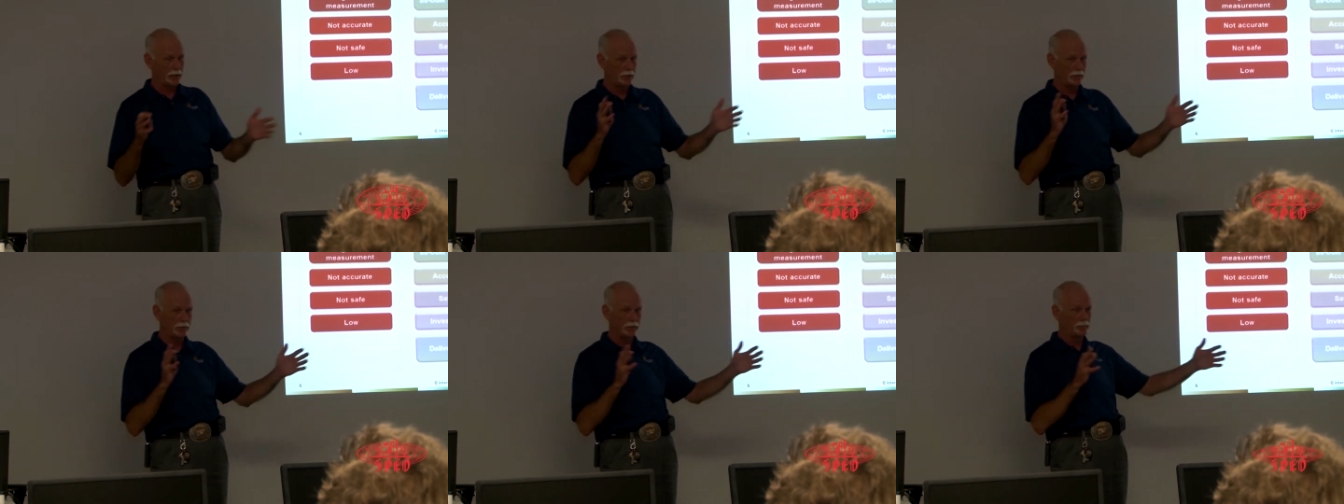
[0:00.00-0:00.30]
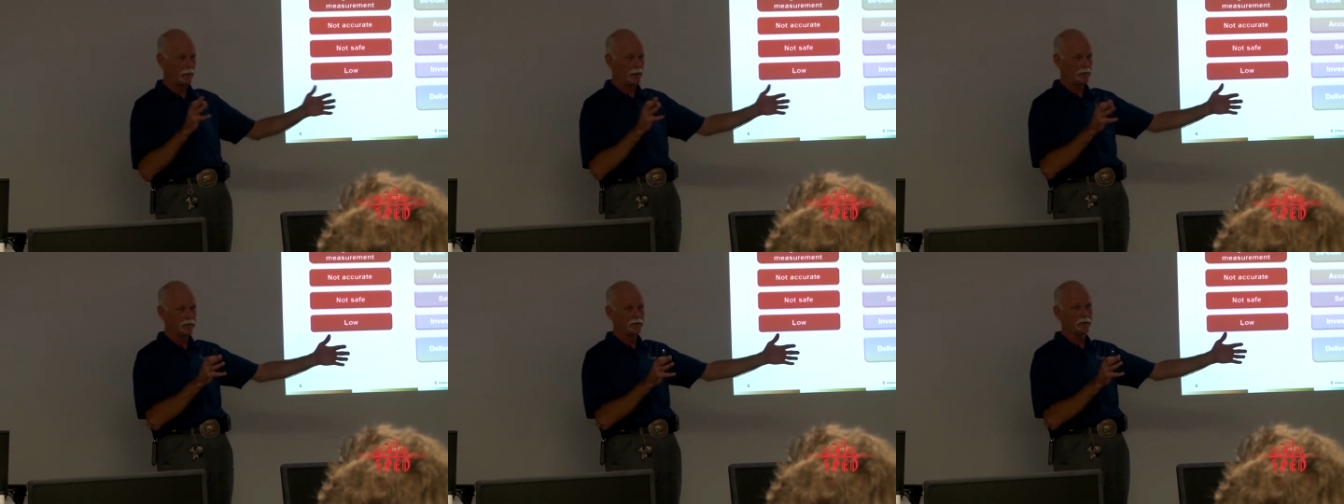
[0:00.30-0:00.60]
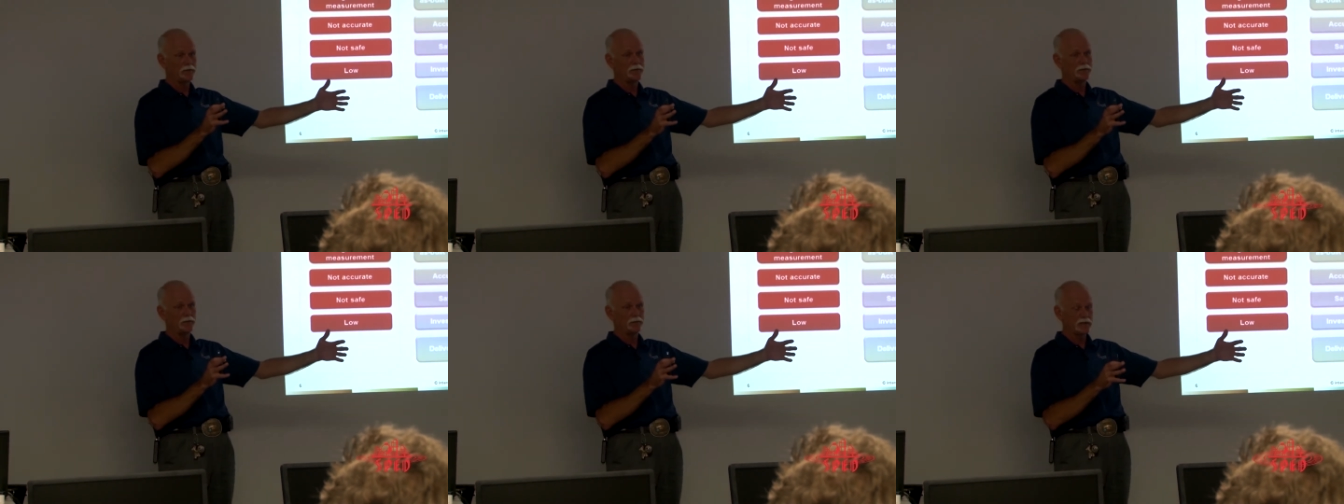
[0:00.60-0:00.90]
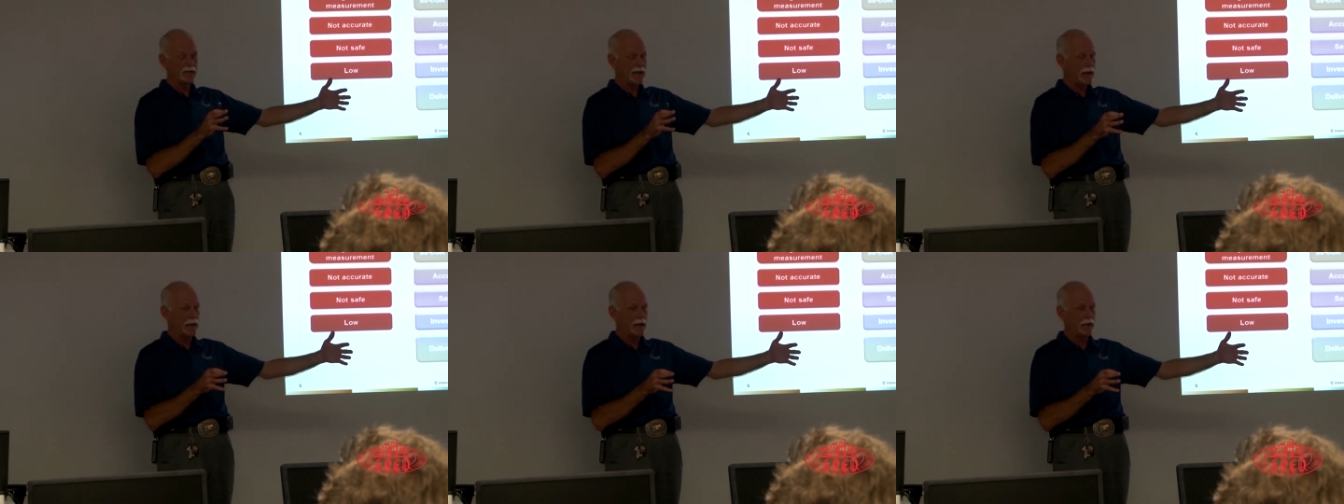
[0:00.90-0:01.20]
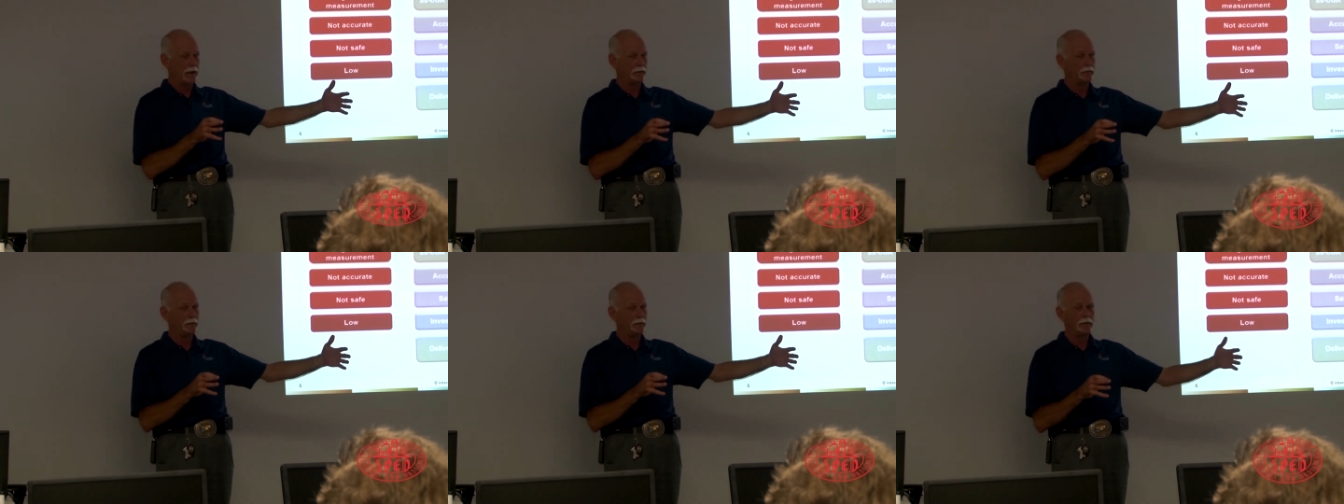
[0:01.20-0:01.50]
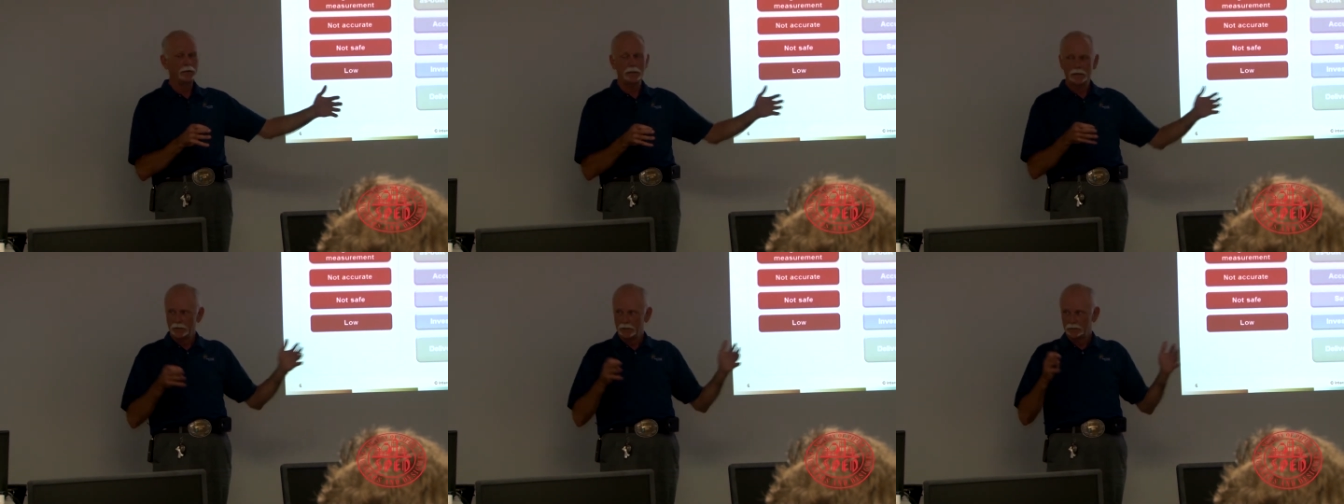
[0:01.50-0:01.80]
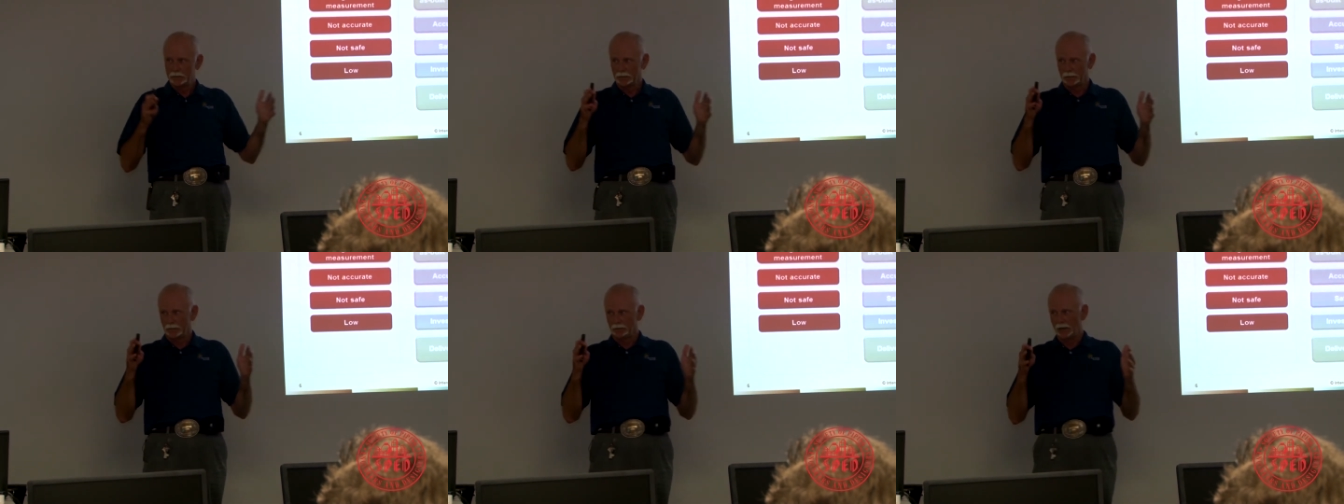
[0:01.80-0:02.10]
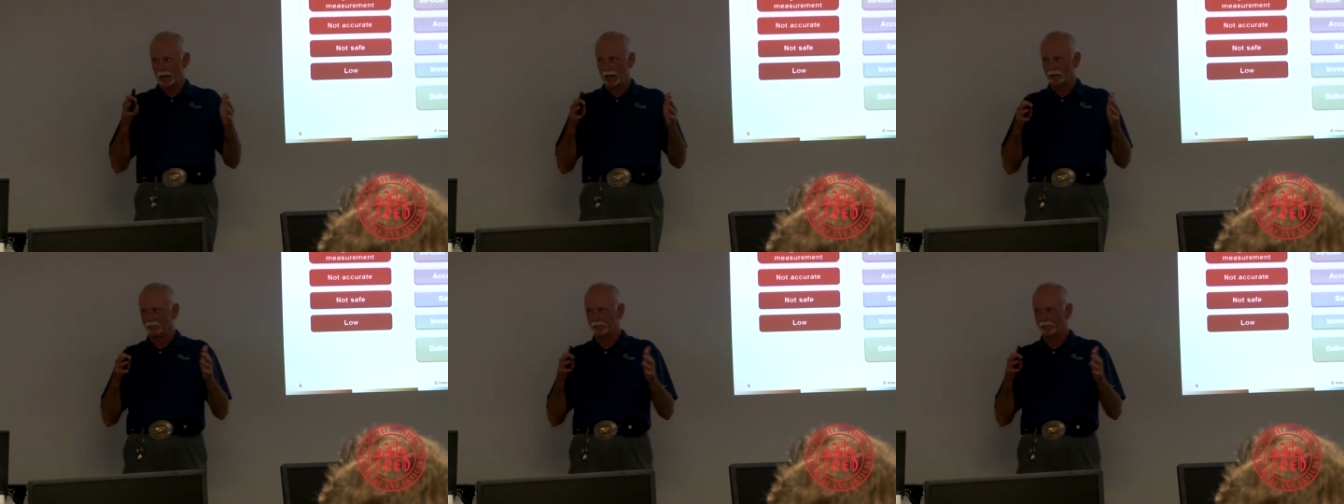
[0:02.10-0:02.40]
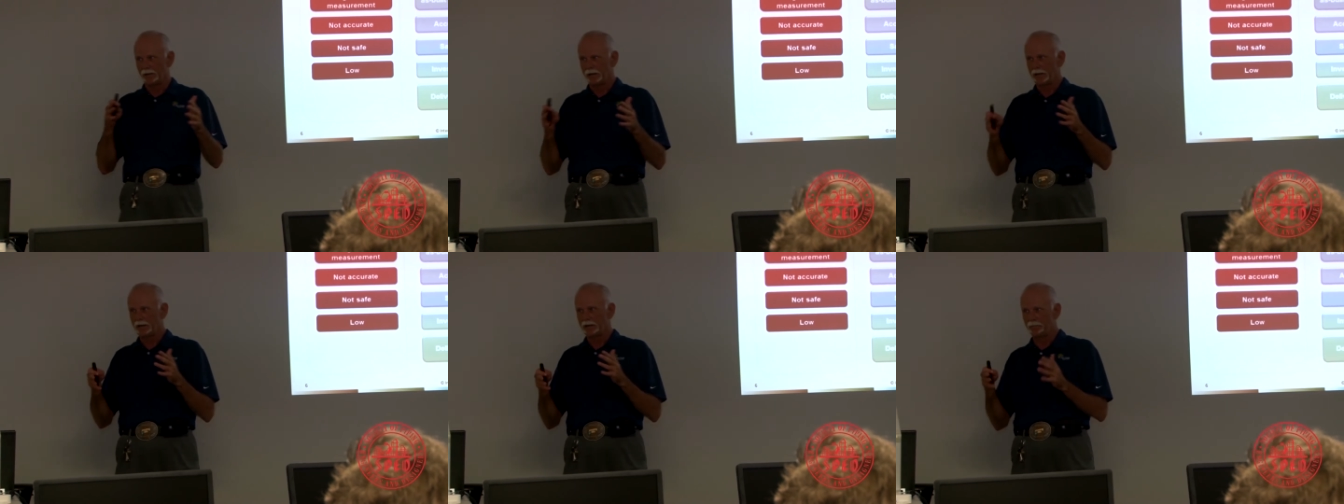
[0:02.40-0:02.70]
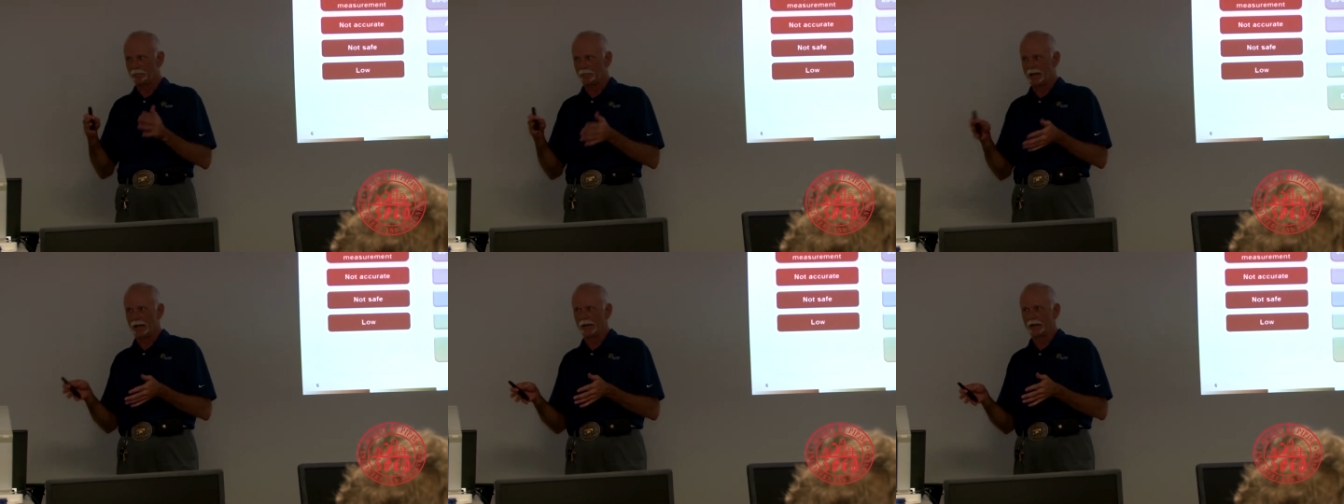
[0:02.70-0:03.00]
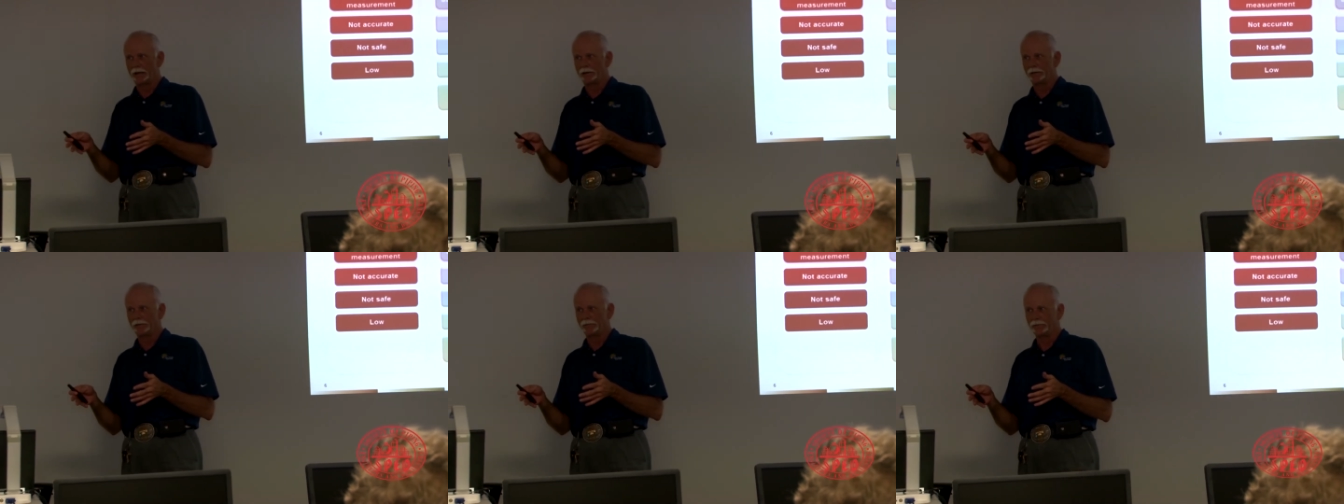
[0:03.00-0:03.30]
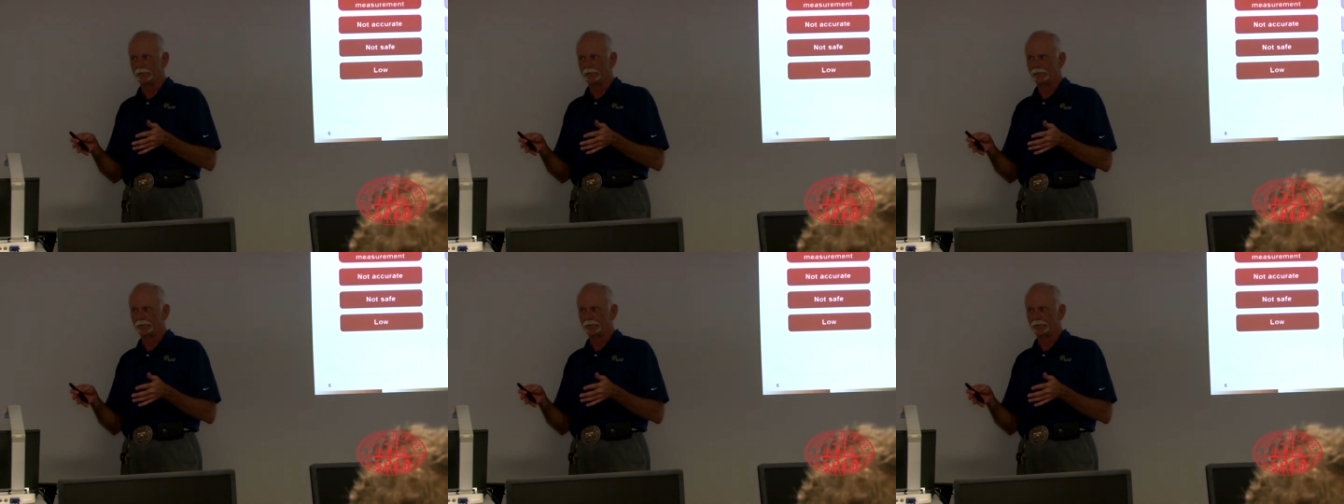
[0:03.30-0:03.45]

you a registered scan, so they've gotten very competitive.